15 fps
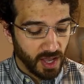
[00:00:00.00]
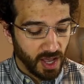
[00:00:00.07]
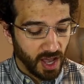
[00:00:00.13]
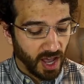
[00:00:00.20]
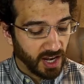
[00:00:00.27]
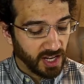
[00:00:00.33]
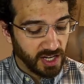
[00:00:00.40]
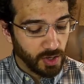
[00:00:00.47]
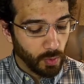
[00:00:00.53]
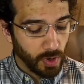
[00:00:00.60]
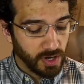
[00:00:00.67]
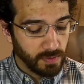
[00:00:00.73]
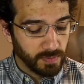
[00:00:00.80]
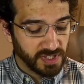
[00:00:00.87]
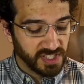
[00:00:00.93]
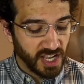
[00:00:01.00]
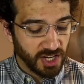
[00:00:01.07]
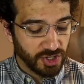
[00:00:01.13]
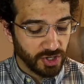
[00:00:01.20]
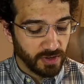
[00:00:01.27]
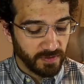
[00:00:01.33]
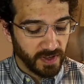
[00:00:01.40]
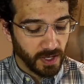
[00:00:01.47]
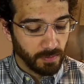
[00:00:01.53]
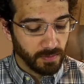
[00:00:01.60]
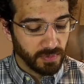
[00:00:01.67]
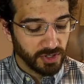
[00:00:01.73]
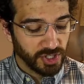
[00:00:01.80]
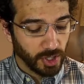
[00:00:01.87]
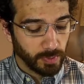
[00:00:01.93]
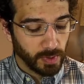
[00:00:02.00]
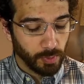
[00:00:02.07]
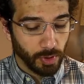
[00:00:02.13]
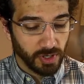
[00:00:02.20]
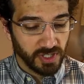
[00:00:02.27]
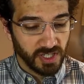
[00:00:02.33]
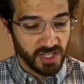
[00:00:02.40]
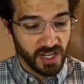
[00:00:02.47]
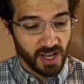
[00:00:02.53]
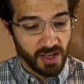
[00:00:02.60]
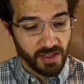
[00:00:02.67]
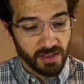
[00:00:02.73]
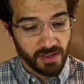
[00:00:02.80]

and anyone in possession of him shall be put to death.